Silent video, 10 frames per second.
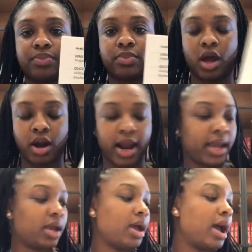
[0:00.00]
all
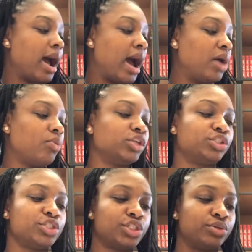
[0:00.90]
right? I want
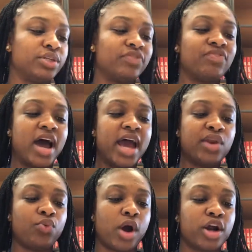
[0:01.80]
you to
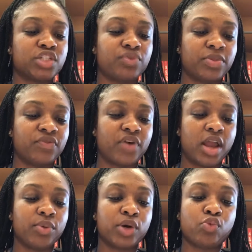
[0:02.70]
define words from the
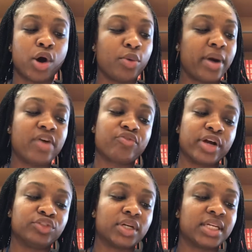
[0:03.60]
following quote by
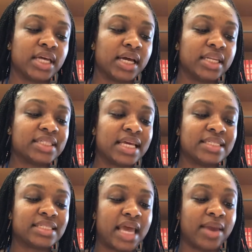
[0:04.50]
Frederick Douglass and
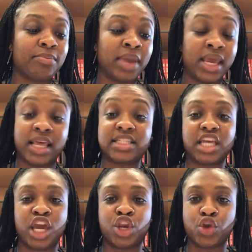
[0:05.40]
state meanings
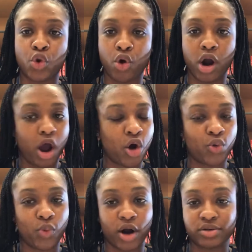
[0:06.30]
in your own
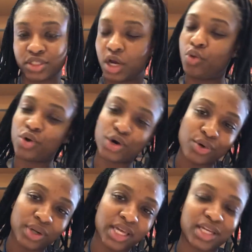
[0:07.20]
words. Don't
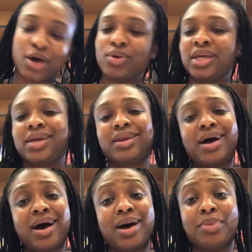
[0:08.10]
Google it. Don't look it
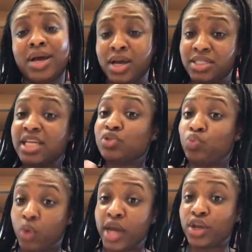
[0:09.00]
up. Just
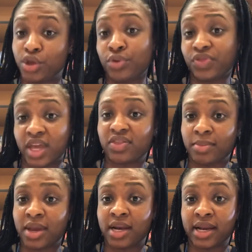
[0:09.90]
what do you think the
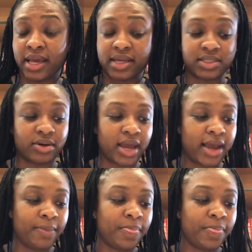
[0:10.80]
meaning is, okay?